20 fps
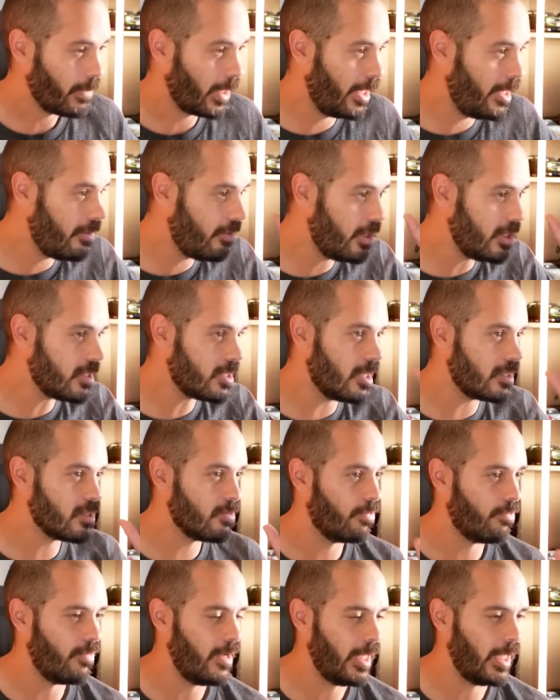And this
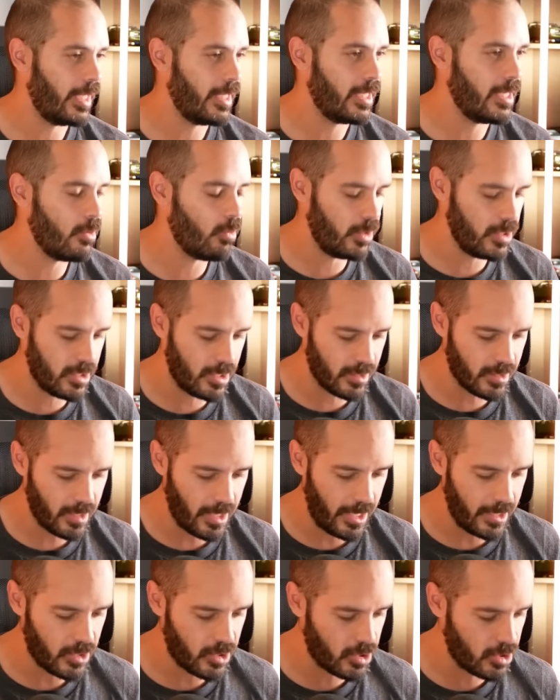doesn't feel like it was
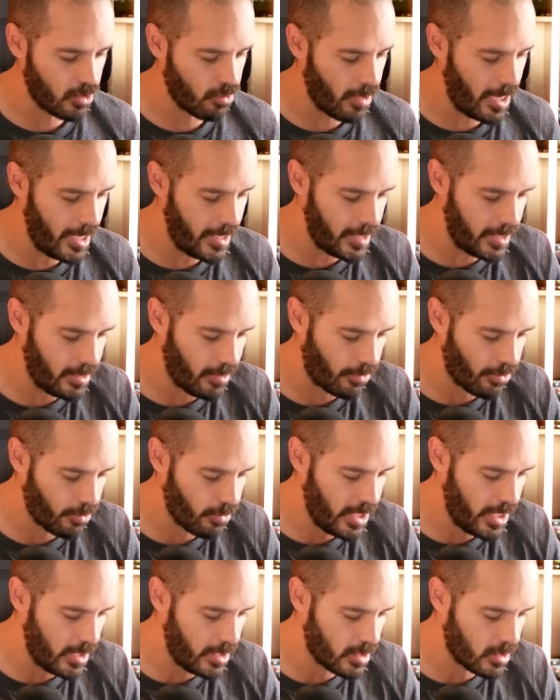designed straight in a
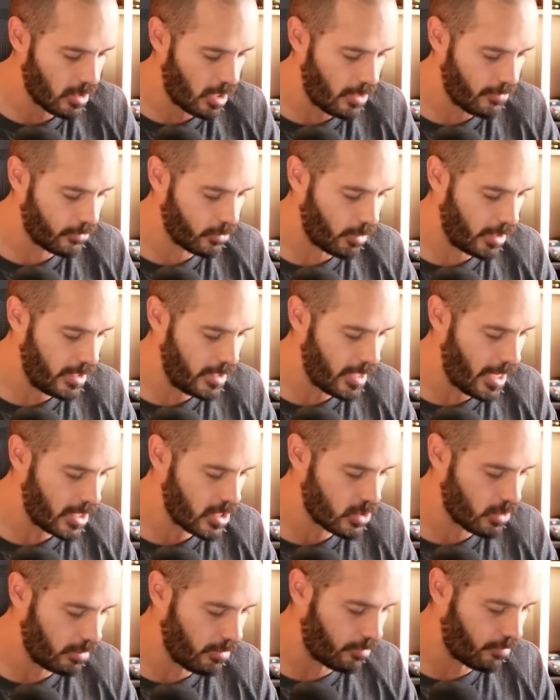3D software. It
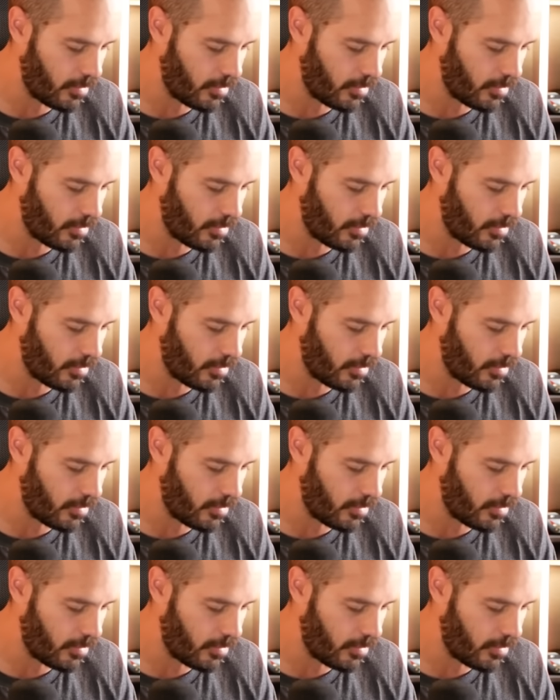actually